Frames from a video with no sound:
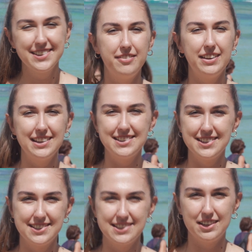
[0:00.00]
I think it
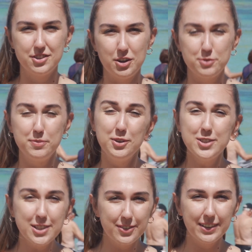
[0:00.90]
just shows
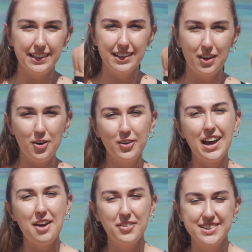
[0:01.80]
beautifully the whole
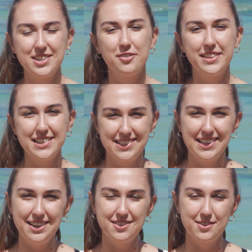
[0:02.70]
character of
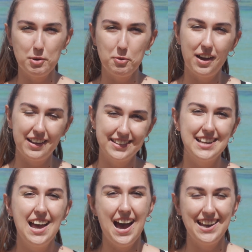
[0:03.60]
destinations where we are
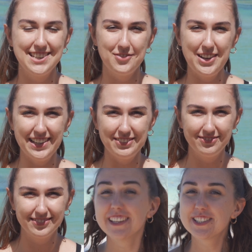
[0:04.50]
at the minute.
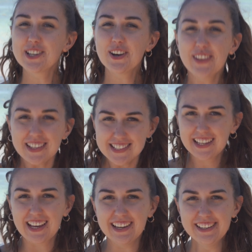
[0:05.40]
So that's
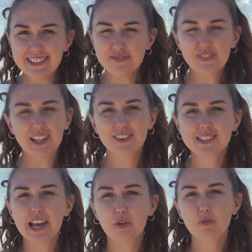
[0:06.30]
it, guys. It looks
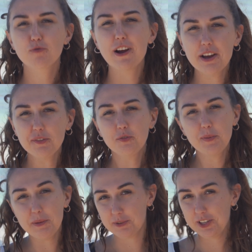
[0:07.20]
like we've run out of
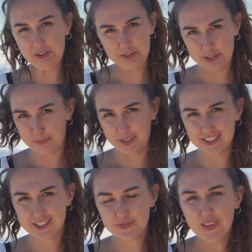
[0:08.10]
people here on the beach.